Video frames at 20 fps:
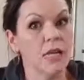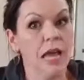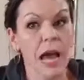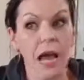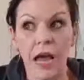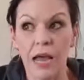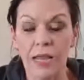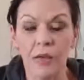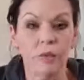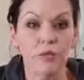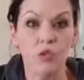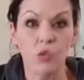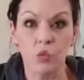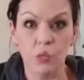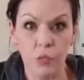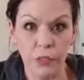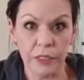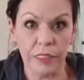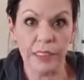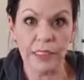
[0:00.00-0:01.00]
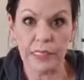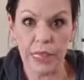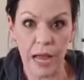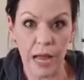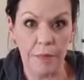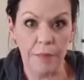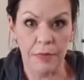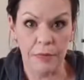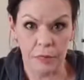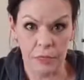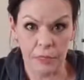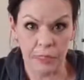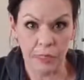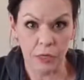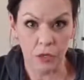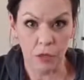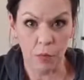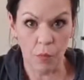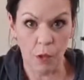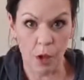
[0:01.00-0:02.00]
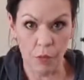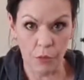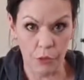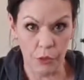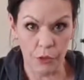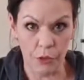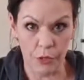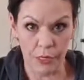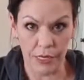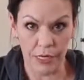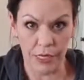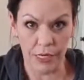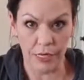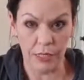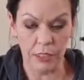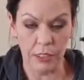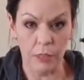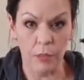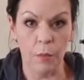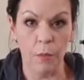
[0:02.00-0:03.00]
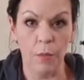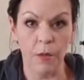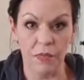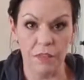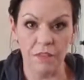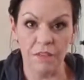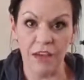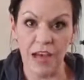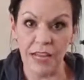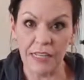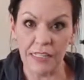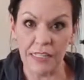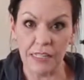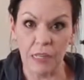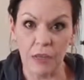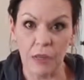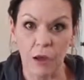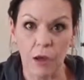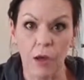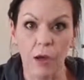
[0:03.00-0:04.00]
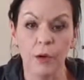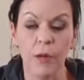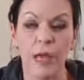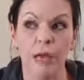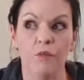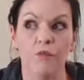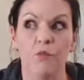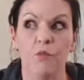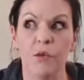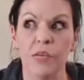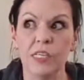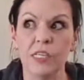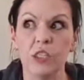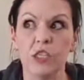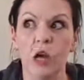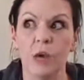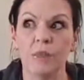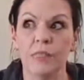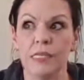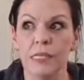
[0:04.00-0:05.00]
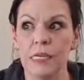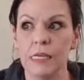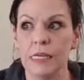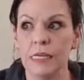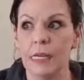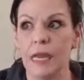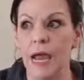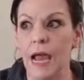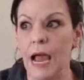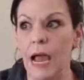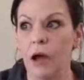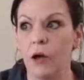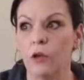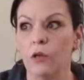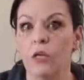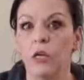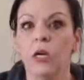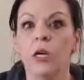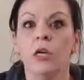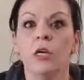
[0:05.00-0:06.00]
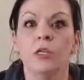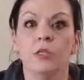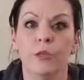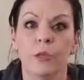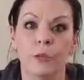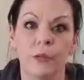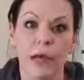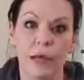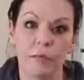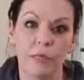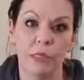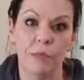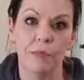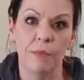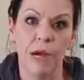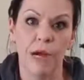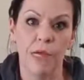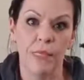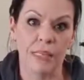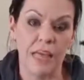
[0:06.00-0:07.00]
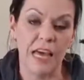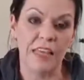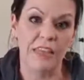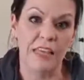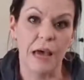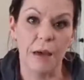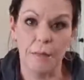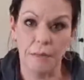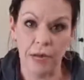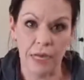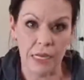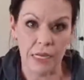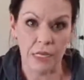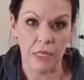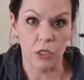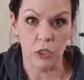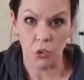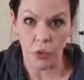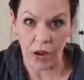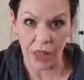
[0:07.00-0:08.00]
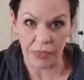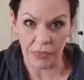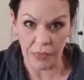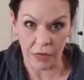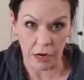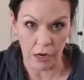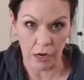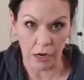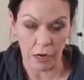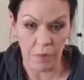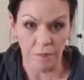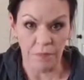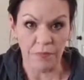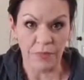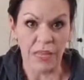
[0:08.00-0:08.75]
yeah, it was really tough being a single mom with 3 kids. But the fact is, I thought, okay, if we stopped eating out 2 times a month, that money is right there.